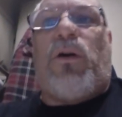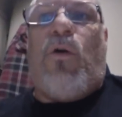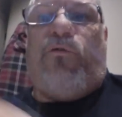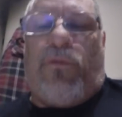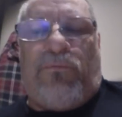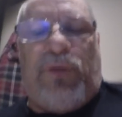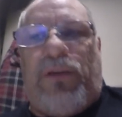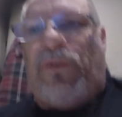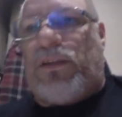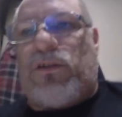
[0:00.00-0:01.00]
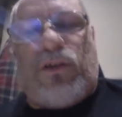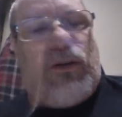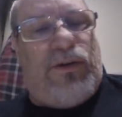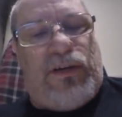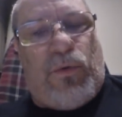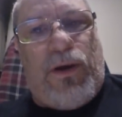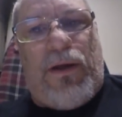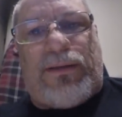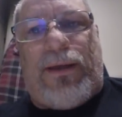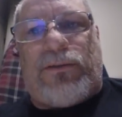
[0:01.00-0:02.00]
go from previous. So you don't need to worry
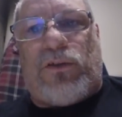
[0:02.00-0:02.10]
about that.